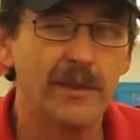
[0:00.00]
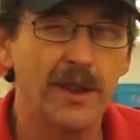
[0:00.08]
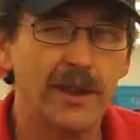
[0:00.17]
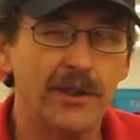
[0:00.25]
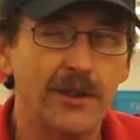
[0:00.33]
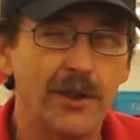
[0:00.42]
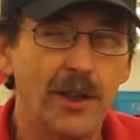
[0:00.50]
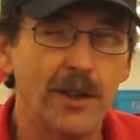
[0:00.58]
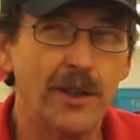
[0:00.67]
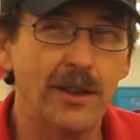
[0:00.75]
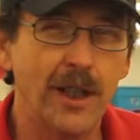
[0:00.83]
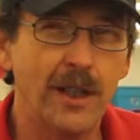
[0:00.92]
It
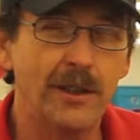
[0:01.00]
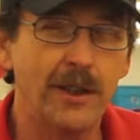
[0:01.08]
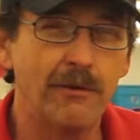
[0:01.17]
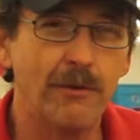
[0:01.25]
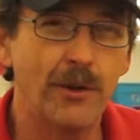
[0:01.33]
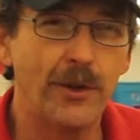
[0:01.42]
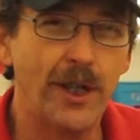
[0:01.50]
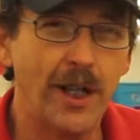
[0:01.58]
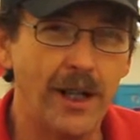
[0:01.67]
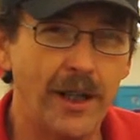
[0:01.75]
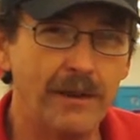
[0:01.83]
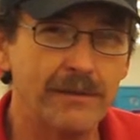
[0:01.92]
started in
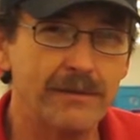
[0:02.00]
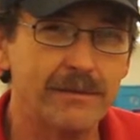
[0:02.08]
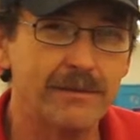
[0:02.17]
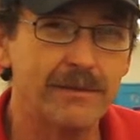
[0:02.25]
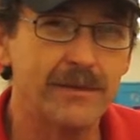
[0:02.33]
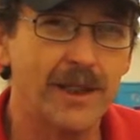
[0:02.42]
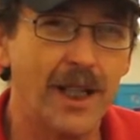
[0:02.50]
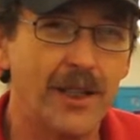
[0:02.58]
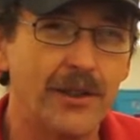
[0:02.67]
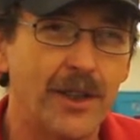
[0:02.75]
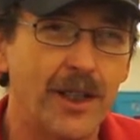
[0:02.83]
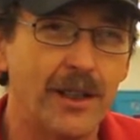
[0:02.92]
1948
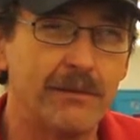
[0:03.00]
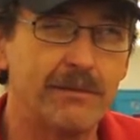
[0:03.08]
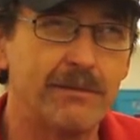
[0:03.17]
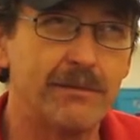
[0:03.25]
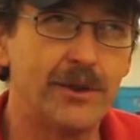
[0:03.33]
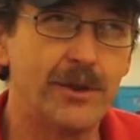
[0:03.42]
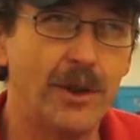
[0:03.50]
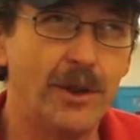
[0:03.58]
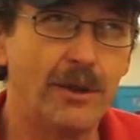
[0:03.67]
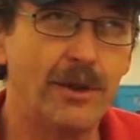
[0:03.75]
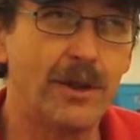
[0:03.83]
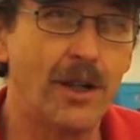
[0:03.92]
as a
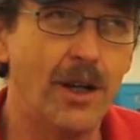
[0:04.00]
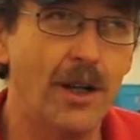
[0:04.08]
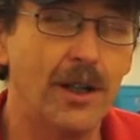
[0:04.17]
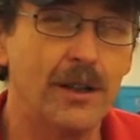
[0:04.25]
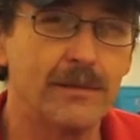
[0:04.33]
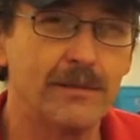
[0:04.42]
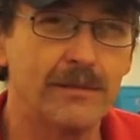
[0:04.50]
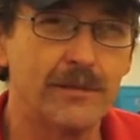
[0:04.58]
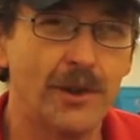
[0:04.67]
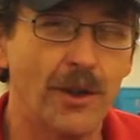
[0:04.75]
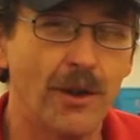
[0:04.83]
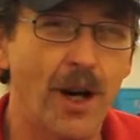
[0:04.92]
two-car
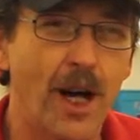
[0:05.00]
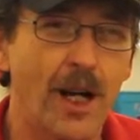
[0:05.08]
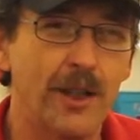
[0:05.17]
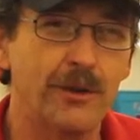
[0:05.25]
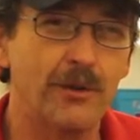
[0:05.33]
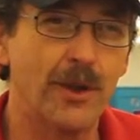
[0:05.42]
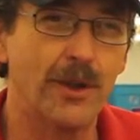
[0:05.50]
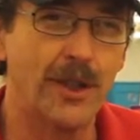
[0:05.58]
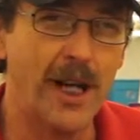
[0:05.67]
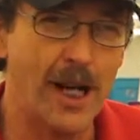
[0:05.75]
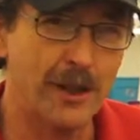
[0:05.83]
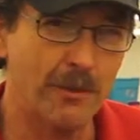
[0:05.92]
garage with
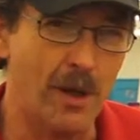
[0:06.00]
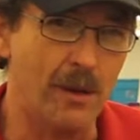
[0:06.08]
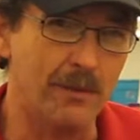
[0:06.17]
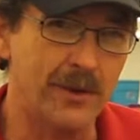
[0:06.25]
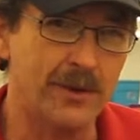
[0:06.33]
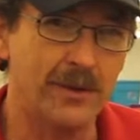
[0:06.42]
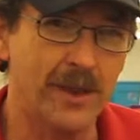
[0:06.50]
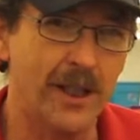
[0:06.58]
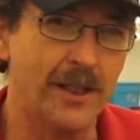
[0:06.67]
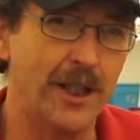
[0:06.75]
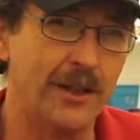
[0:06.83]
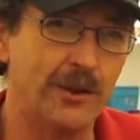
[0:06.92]
gas pumps,
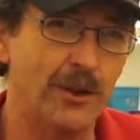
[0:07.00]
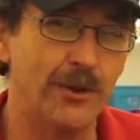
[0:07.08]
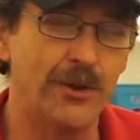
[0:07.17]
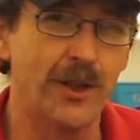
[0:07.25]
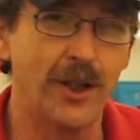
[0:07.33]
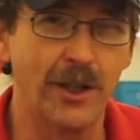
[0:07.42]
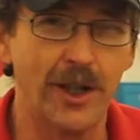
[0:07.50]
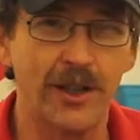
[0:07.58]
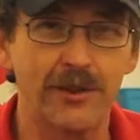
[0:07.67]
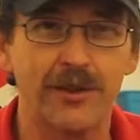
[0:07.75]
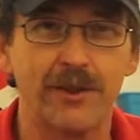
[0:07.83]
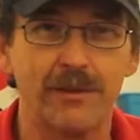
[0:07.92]
and they sold
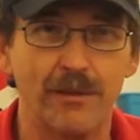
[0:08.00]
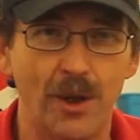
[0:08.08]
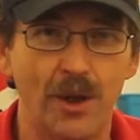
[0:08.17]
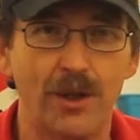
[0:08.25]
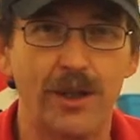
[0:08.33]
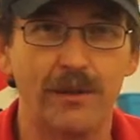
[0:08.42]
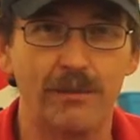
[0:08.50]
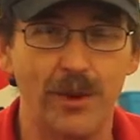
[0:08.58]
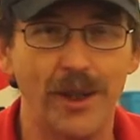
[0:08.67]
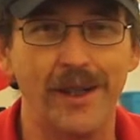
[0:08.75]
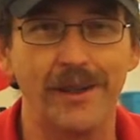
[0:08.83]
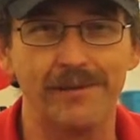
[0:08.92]
cigarettes and milk and
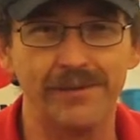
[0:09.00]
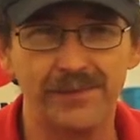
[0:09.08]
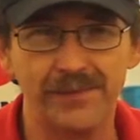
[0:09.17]
bread.